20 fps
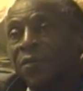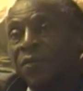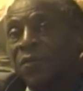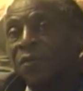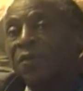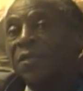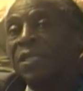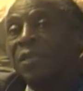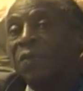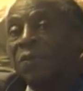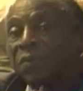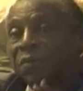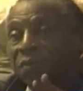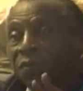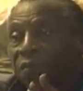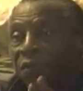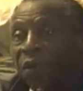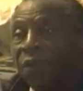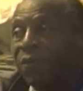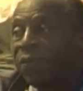So there
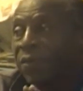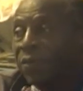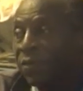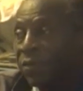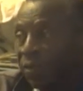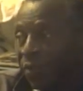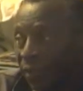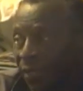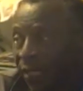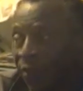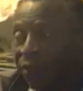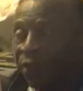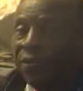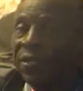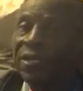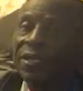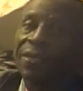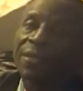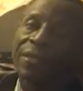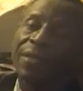were 2 of us that
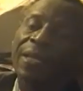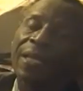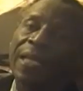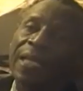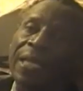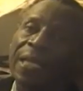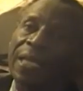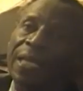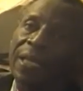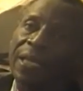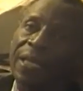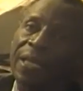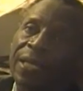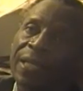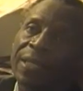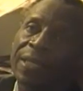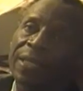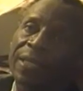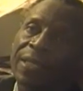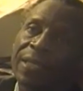finished
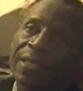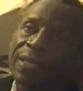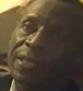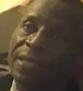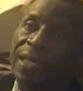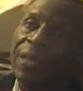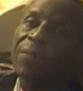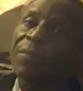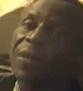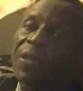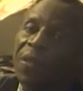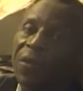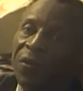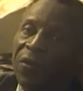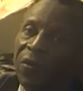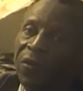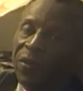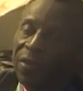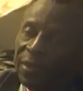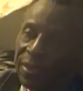in the same
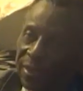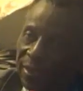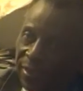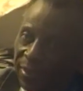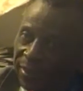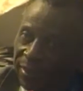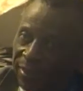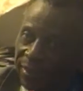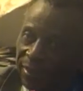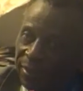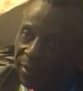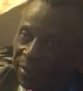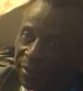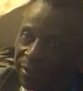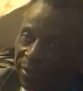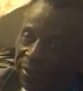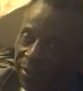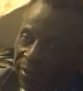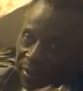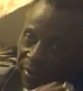year,
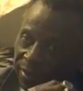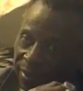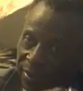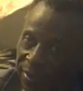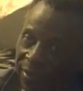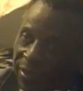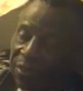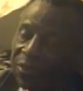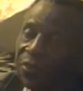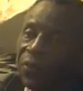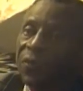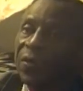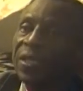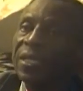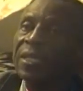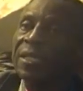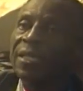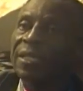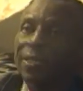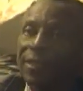the 6th
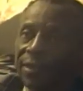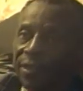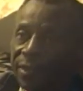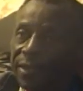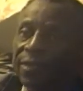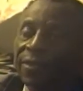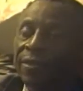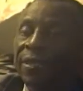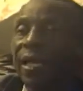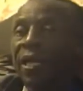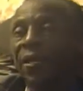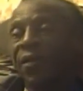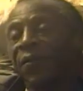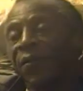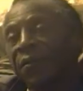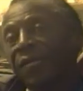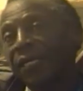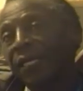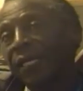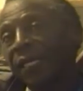grade, 6th
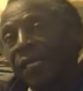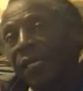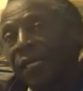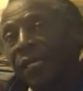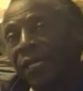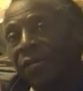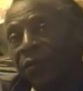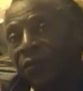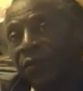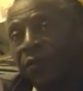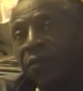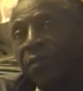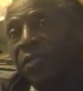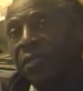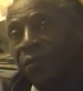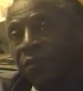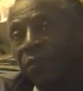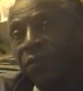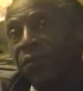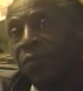standard. So
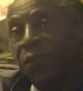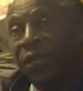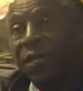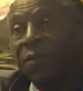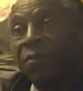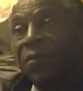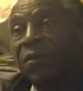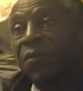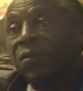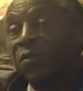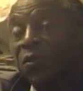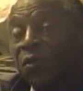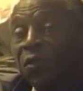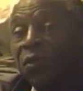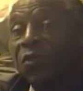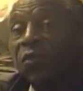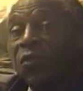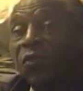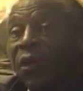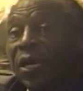the 2, but
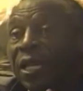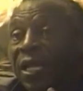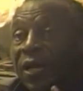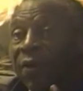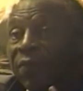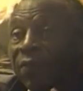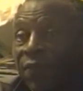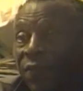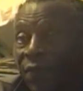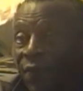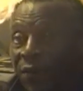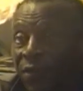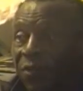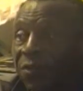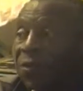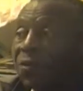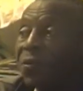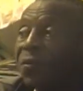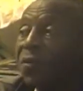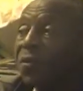just one of
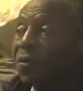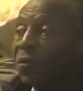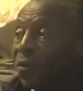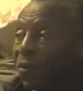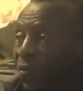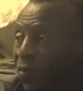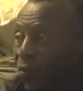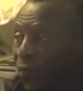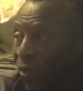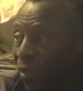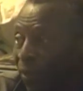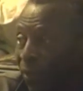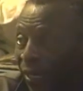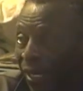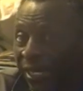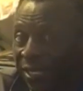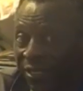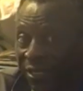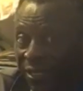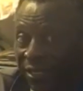us could go to
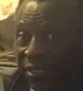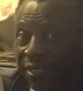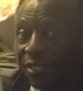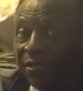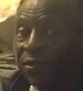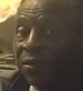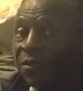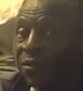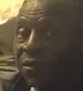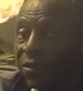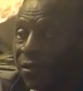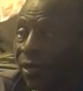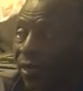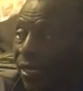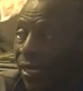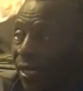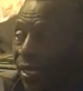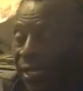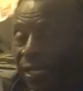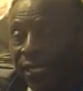Guatemala City to
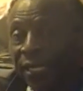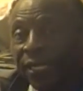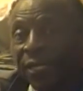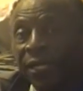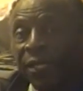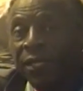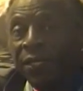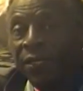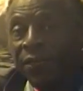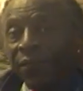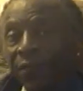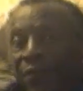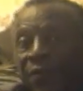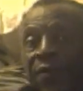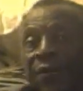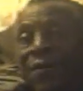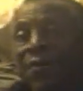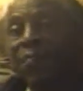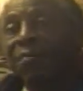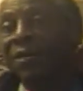study.
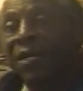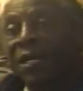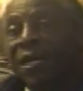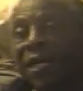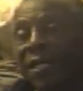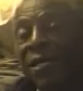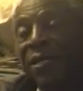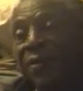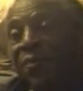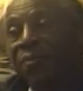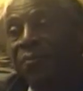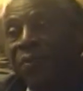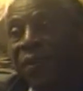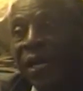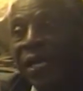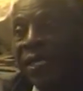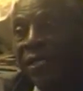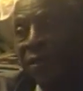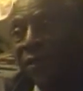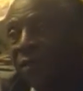So my
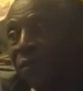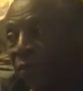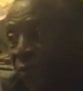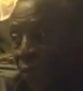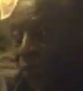brother